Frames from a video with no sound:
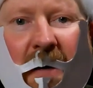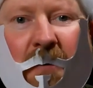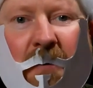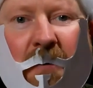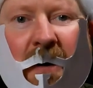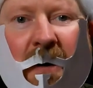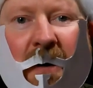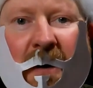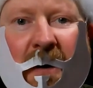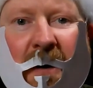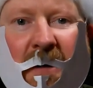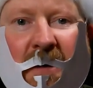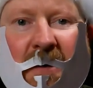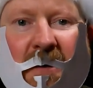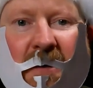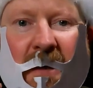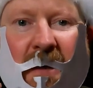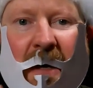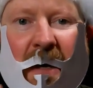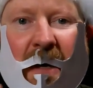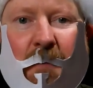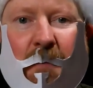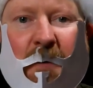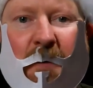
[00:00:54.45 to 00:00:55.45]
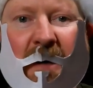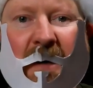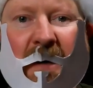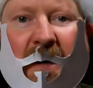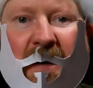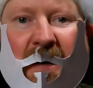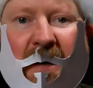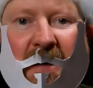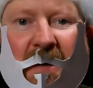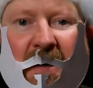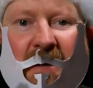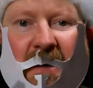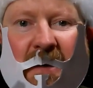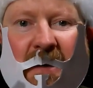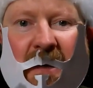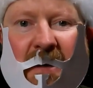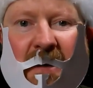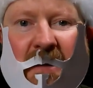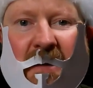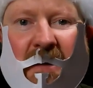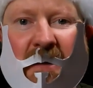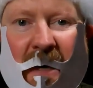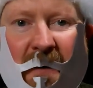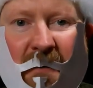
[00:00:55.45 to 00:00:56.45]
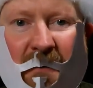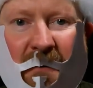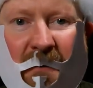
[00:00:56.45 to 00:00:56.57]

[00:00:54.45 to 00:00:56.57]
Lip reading: Stay happy, stay safe,